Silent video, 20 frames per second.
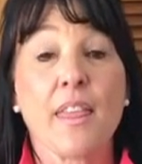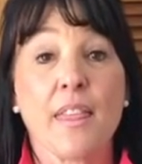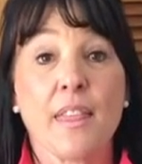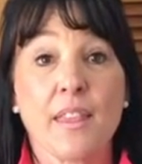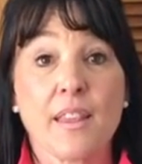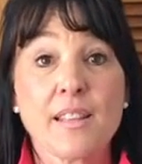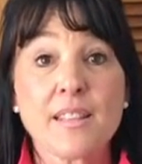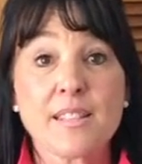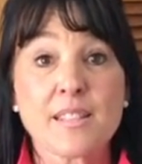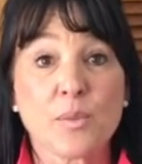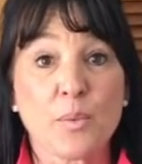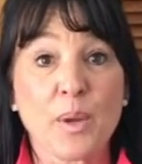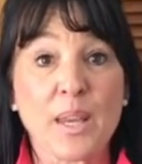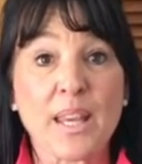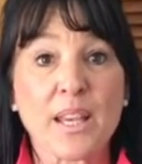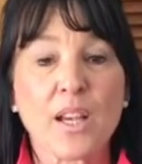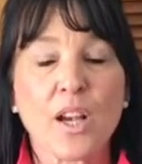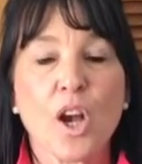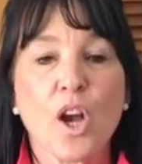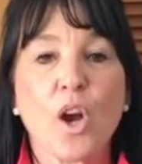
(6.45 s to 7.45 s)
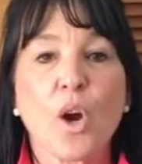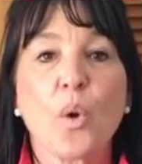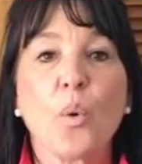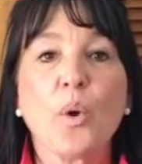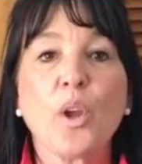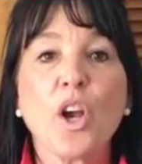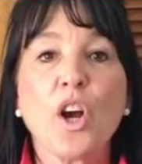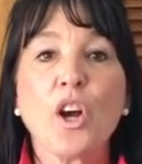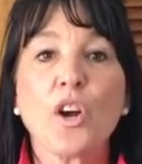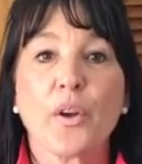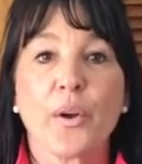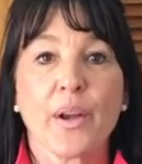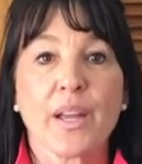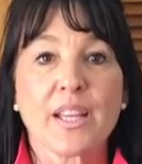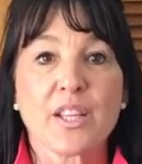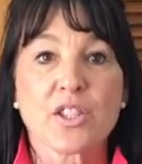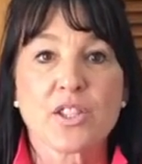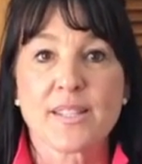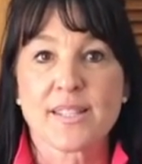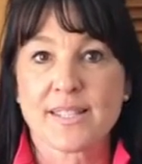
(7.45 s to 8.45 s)
This week, we are
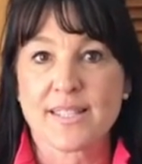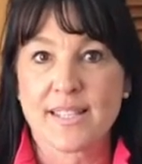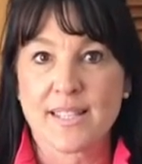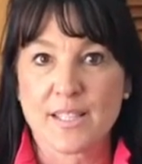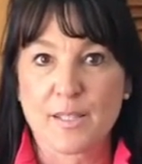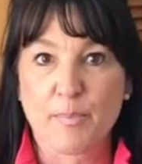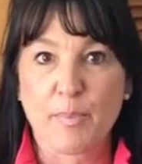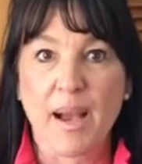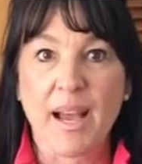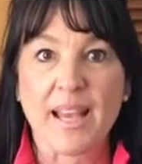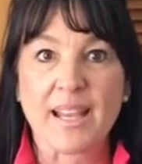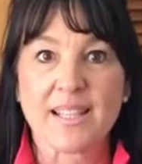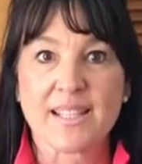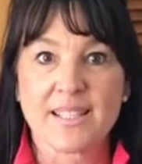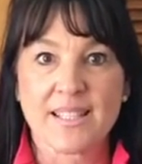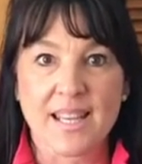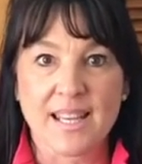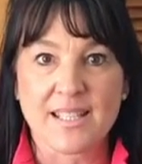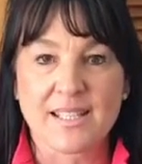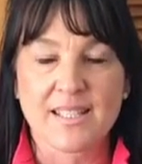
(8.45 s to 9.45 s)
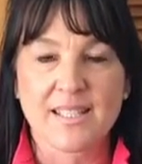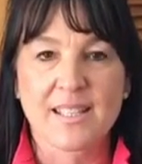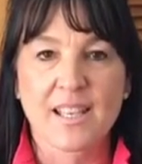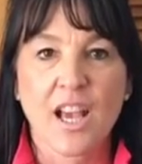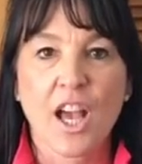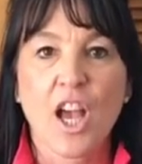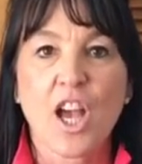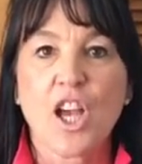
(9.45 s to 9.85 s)
going to sit by a desk.